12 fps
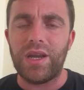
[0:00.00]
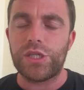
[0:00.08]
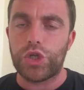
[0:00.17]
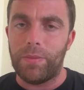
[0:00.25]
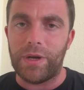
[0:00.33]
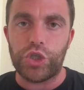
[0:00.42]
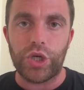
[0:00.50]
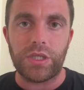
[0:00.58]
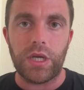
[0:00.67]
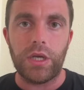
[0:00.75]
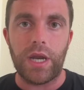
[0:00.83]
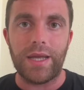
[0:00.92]
And so
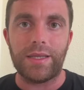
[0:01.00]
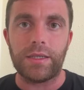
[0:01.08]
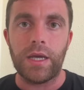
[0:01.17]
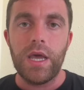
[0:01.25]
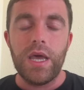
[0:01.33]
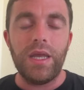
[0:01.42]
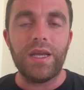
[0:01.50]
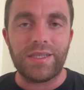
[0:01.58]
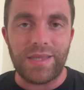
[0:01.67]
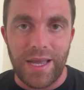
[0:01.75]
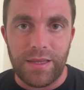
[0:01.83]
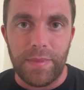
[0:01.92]
Manchester United, in a
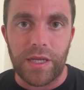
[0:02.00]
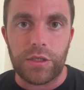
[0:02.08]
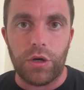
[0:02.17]
statement,